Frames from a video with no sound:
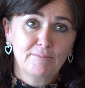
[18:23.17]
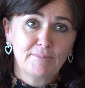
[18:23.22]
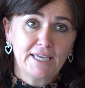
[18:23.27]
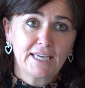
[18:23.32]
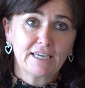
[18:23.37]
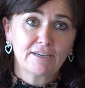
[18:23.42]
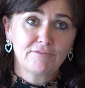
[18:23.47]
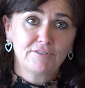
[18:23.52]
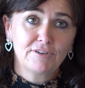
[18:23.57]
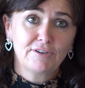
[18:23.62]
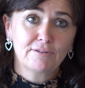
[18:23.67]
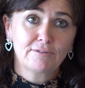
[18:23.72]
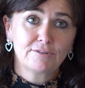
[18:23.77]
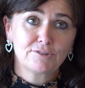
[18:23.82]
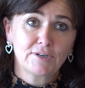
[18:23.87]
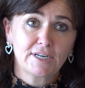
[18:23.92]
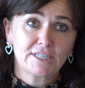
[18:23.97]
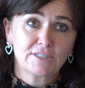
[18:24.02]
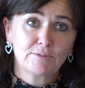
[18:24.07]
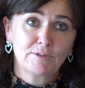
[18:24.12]
being a funeral
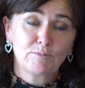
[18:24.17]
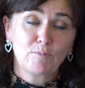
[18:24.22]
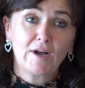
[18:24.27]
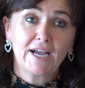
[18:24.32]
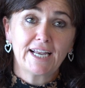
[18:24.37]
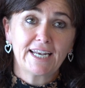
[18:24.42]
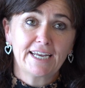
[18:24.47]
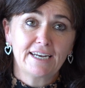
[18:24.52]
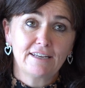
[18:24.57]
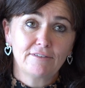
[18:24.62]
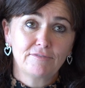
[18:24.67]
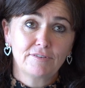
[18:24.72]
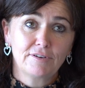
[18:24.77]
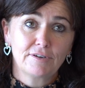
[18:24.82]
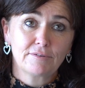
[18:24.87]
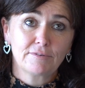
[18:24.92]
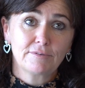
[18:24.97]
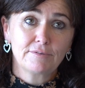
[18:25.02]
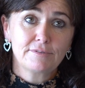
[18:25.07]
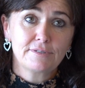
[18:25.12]
director with White Lady
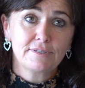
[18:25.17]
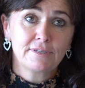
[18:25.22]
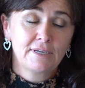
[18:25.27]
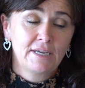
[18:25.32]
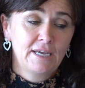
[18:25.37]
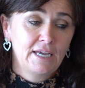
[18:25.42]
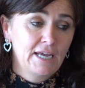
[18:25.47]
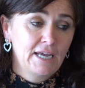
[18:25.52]
Funerals.